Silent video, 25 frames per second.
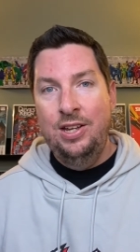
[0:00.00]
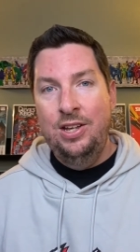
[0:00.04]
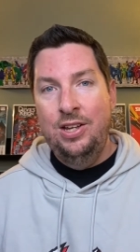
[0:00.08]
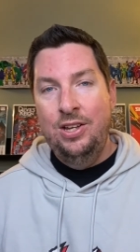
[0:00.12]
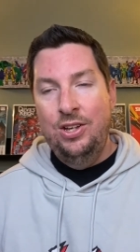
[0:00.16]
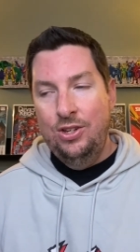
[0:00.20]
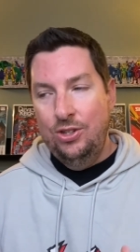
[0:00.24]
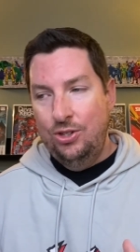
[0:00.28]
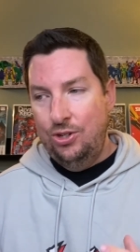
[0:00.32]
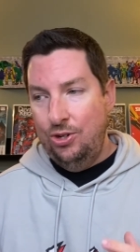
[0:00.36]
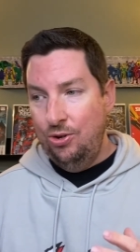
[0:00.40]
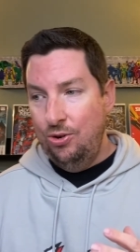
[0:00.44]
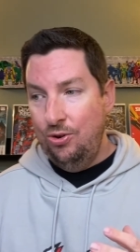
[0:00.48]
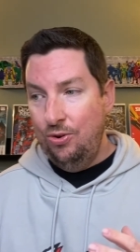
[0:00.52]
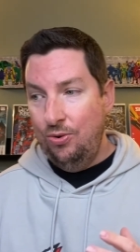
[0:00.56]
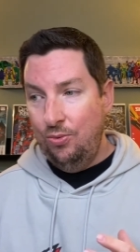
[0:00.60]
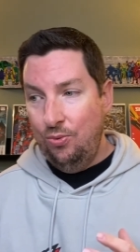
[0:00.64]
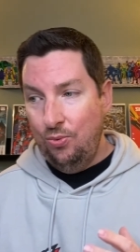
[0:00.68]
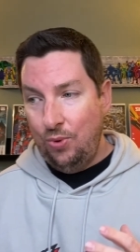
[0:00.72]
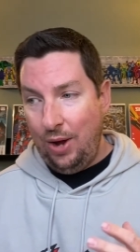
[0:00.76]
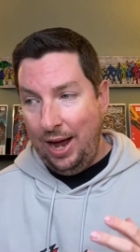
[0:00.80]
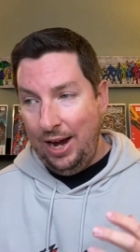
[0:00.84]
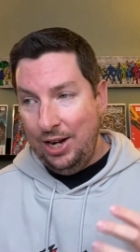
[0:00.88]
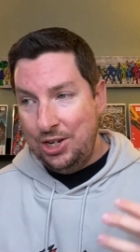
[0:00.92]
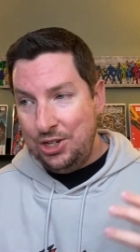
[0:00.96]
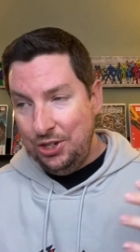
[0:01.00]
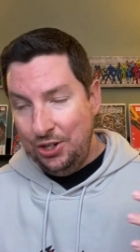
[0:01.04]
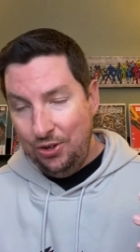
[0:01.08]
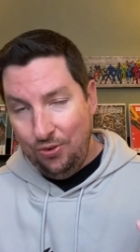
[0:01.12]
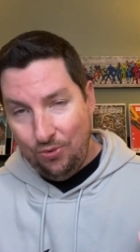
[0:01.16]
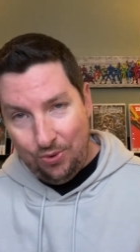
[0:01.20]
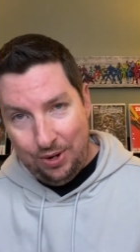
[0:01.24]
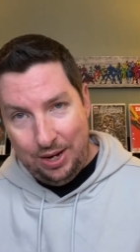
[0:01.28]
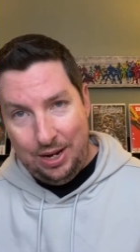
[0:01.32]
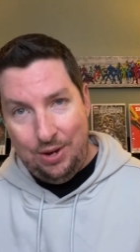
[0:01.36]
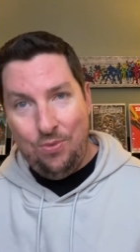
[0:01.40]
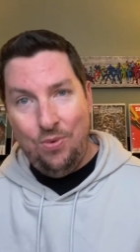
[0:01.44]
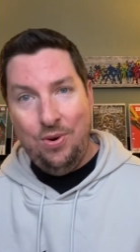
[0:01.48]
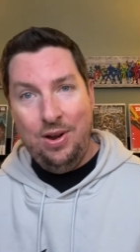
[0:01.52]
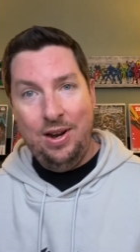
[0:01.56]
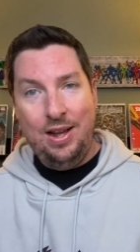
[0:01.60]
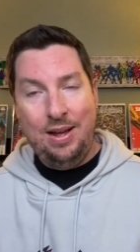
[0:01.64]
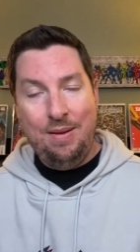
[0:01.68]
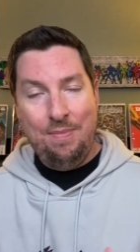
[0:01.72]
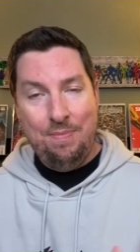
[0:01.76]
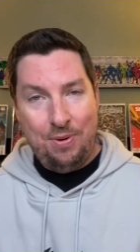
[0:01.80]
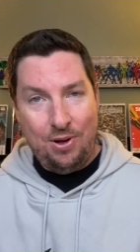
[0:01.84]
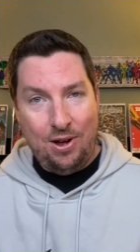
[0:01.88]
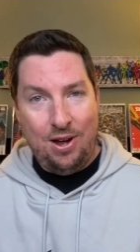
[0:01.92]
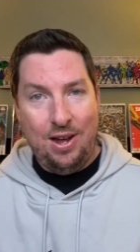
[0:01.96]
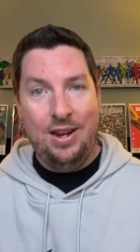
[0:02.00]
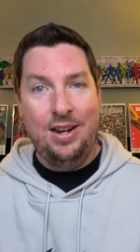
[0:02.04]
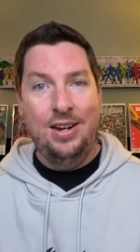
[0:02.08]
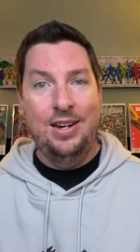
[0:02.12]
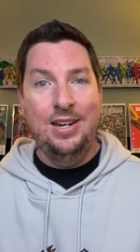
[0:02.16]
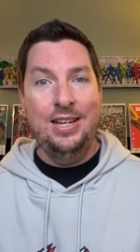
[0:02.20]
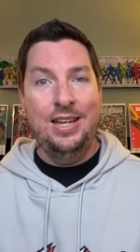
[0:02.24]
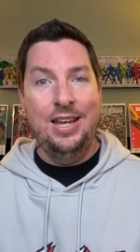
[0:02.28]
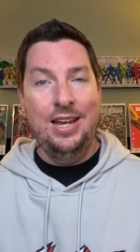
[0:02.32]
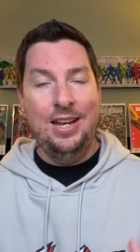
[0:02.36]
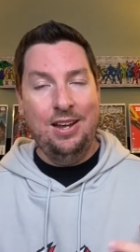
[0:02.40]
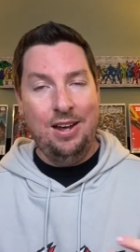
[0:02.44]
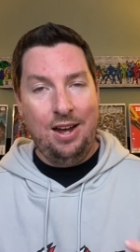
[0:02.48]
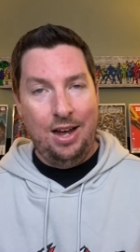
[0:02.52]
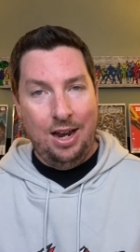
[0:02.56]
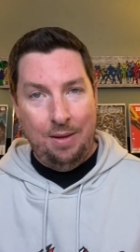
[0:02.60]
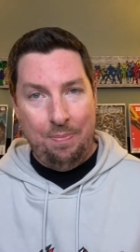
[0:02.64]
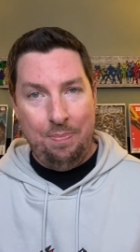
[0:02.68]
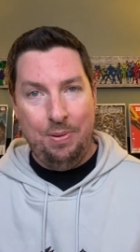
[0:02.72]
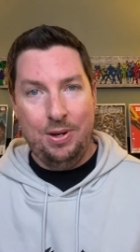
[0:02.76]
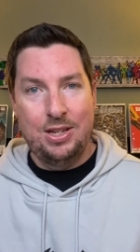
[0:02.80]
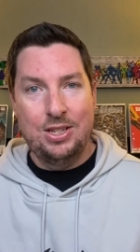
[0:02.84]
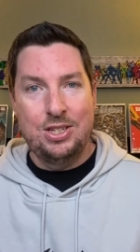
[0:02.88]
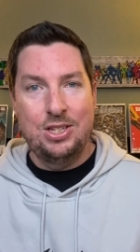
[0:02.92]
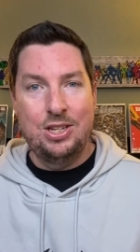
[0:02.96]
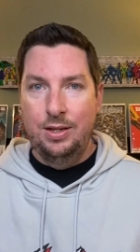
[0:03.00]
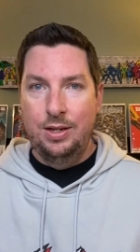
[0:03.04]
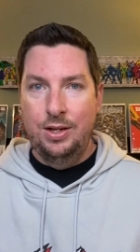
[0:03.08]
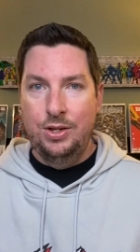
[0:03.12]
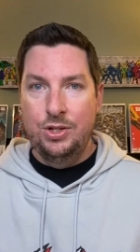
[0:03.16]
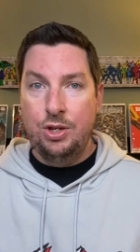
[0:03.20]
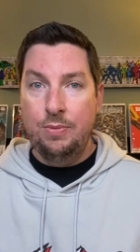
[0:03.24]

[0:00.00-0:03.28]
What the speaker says: to actually read what I bought and to get caught up on stuff.